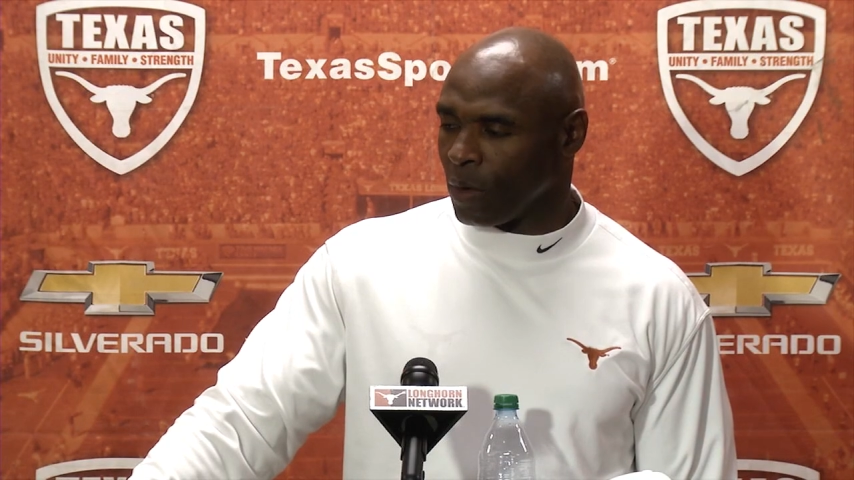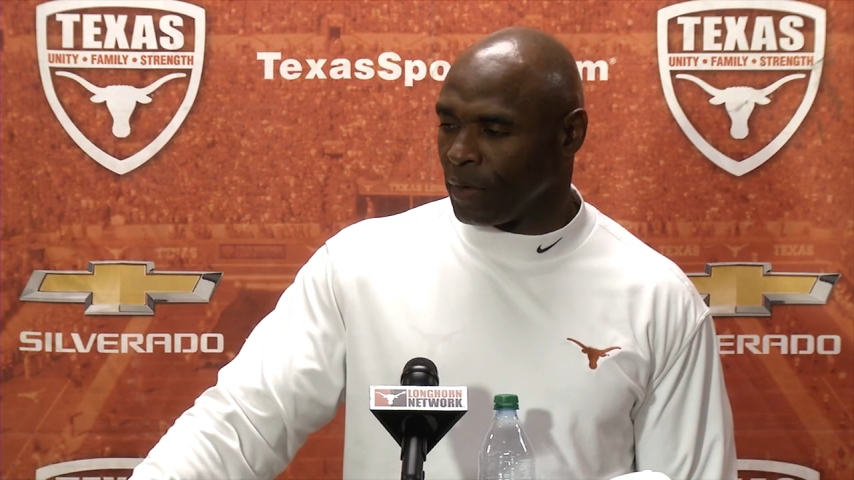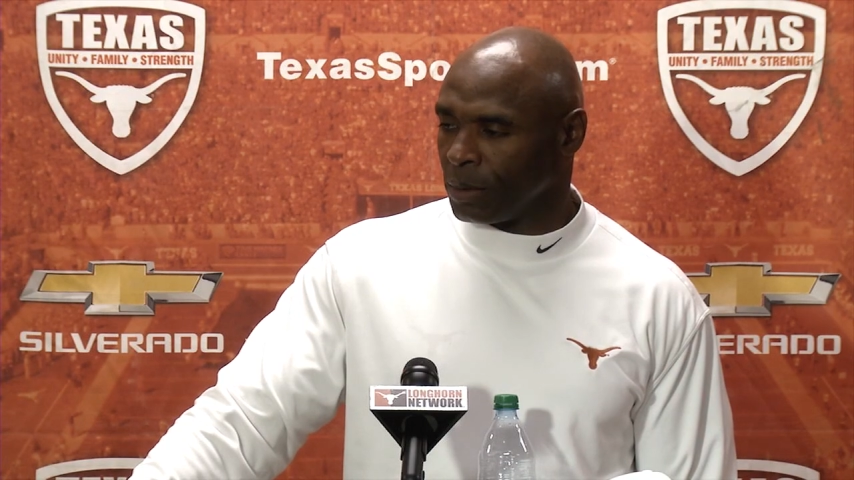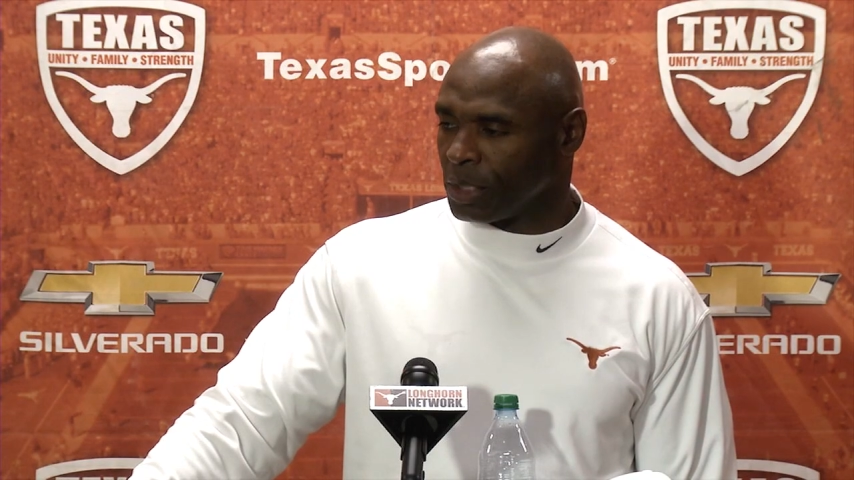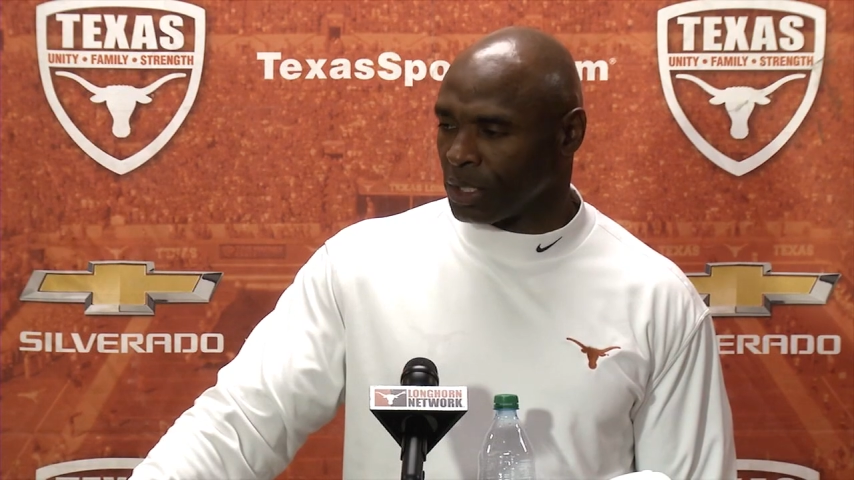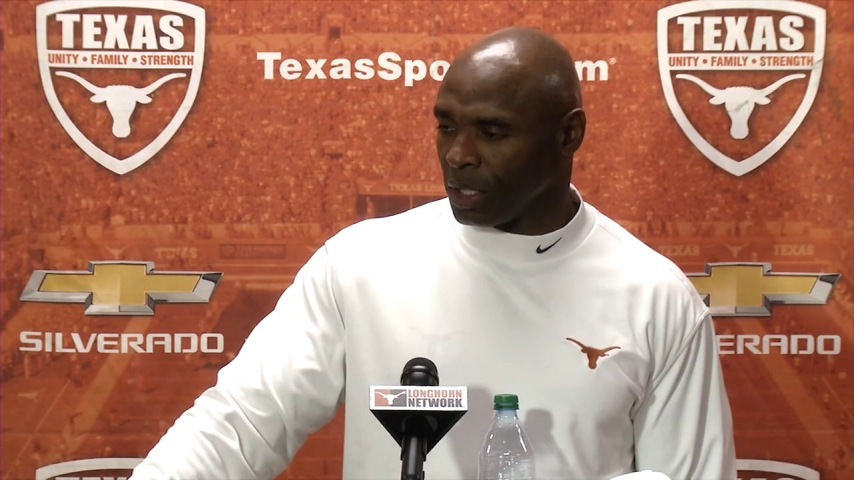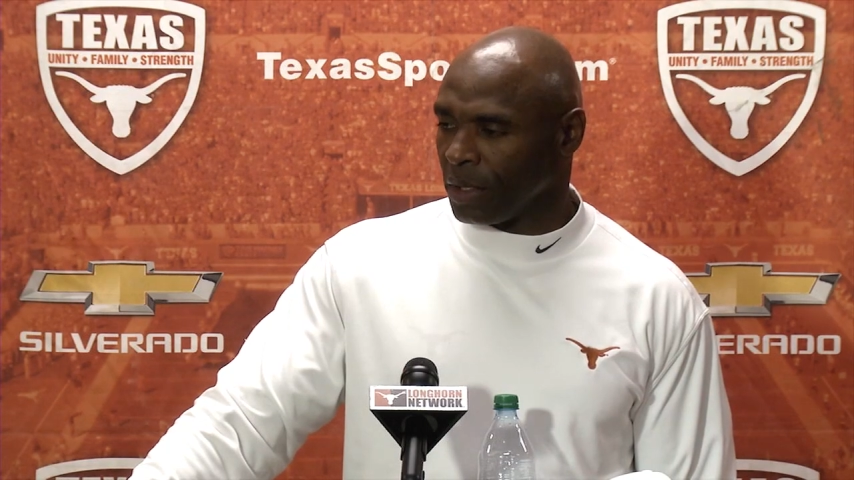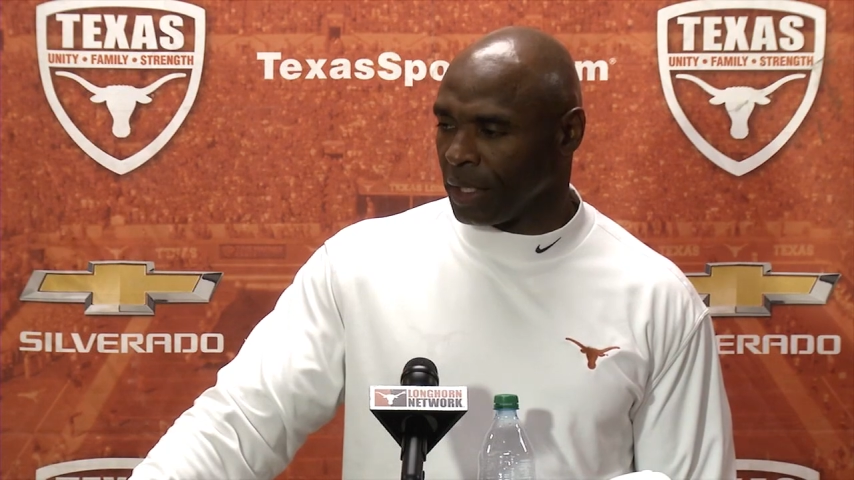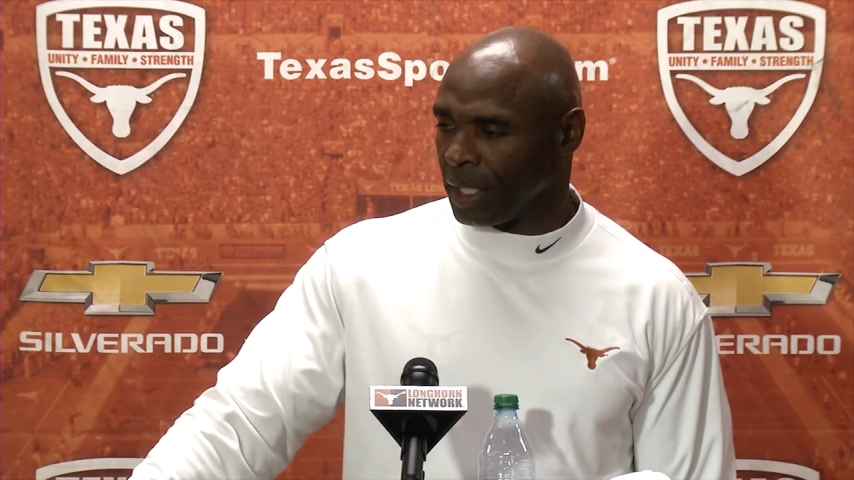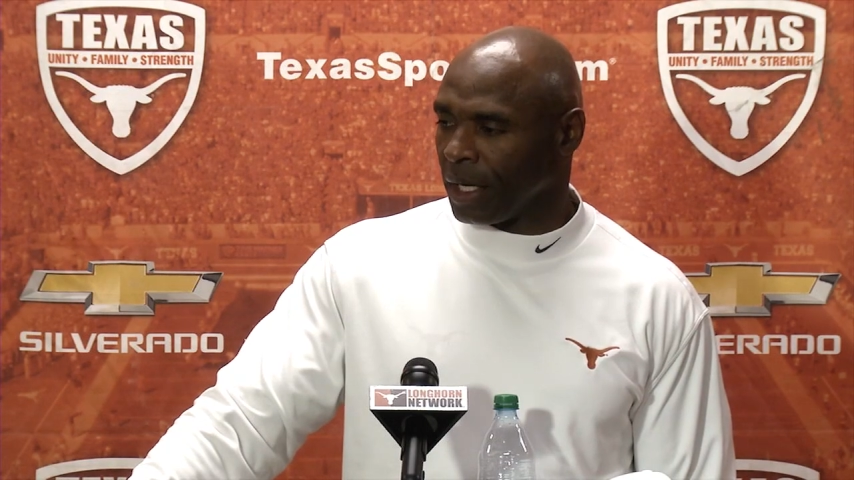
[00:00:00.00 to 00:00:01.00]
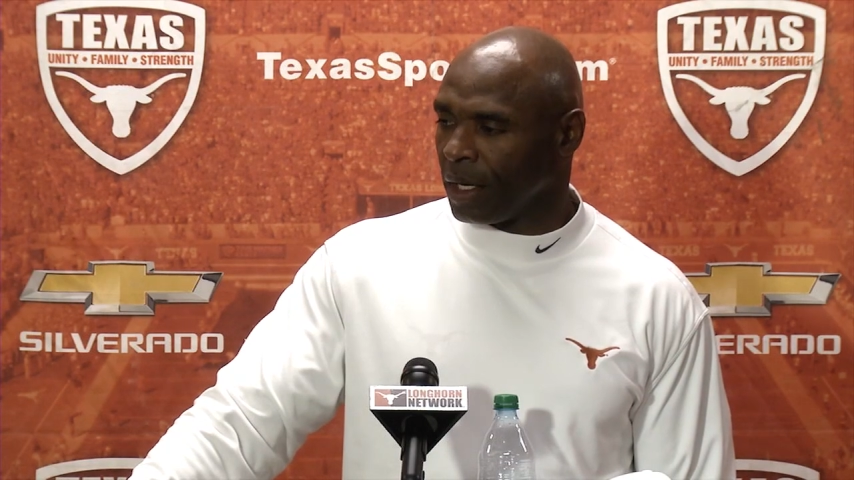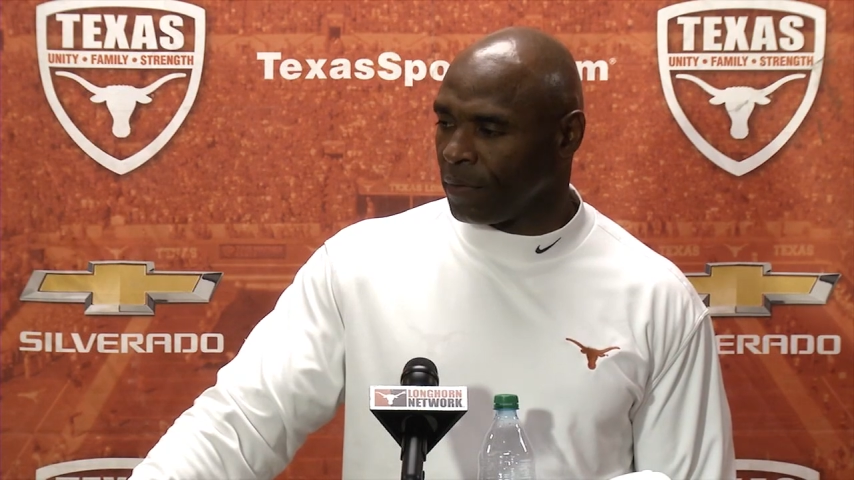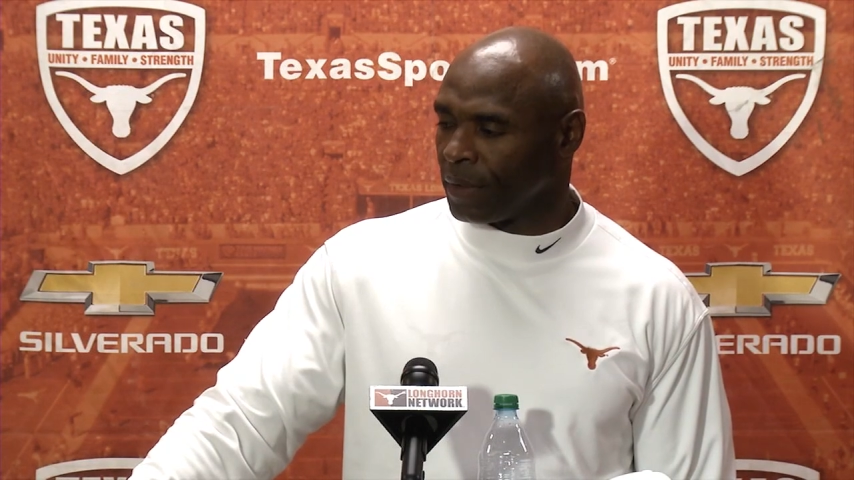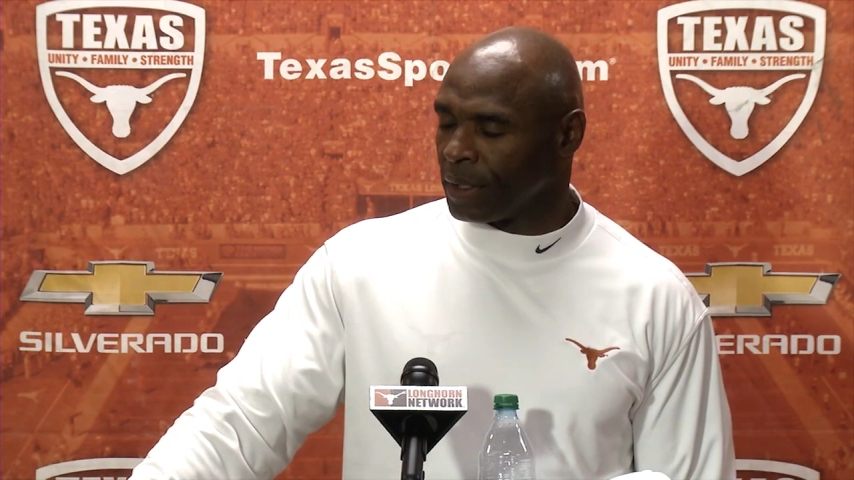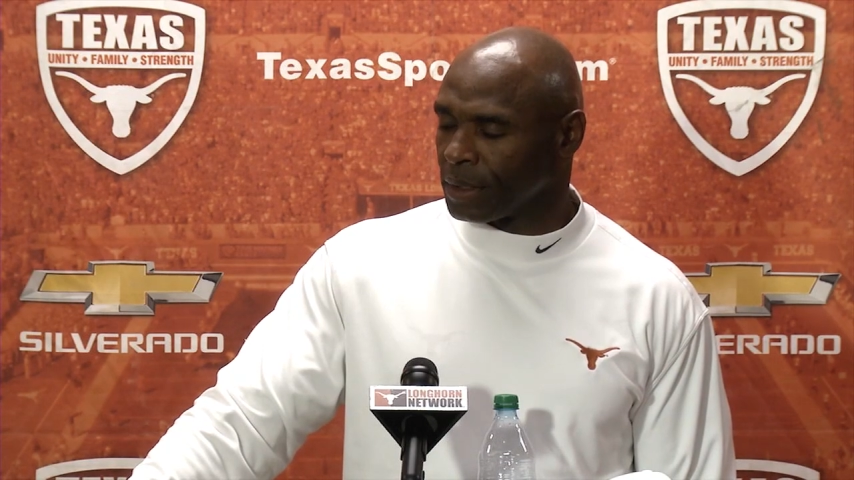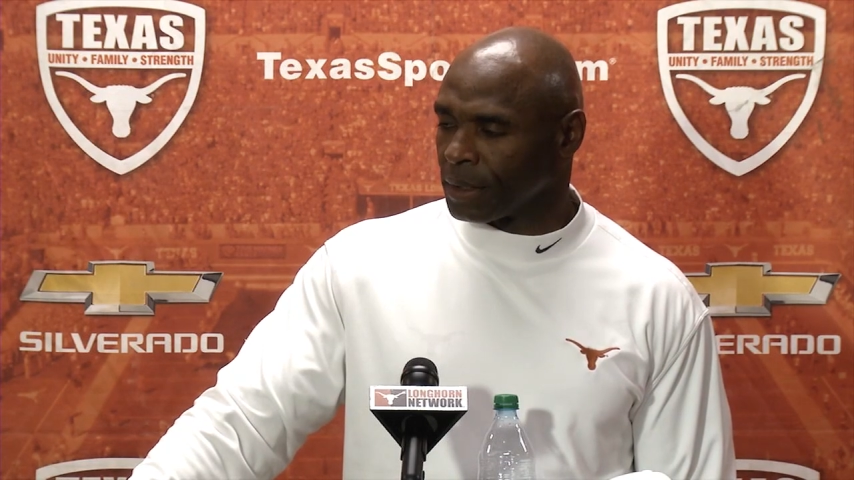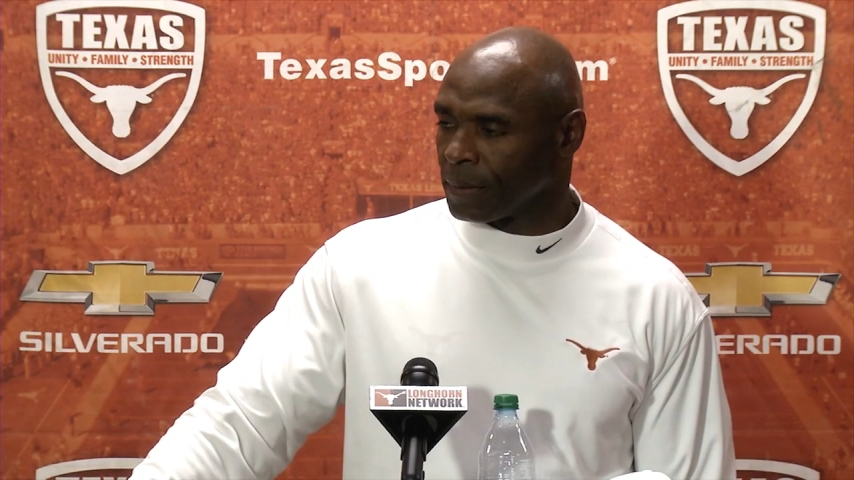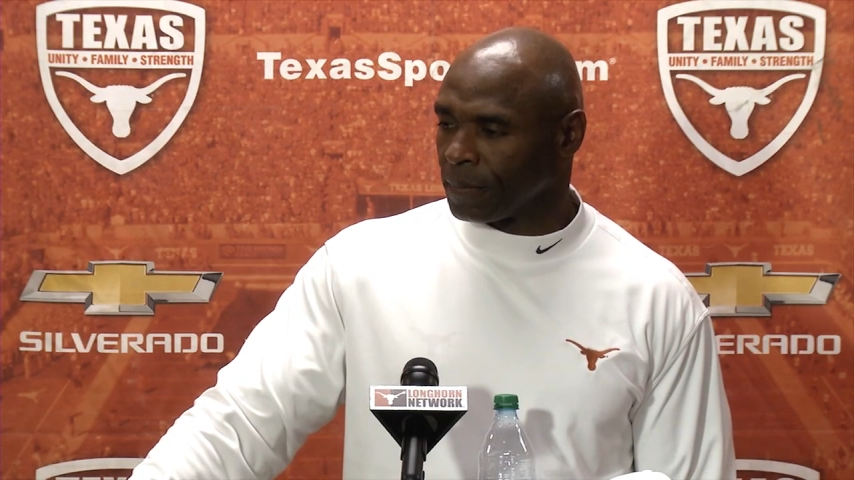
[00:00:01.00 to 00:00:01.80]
of him just learning the offense.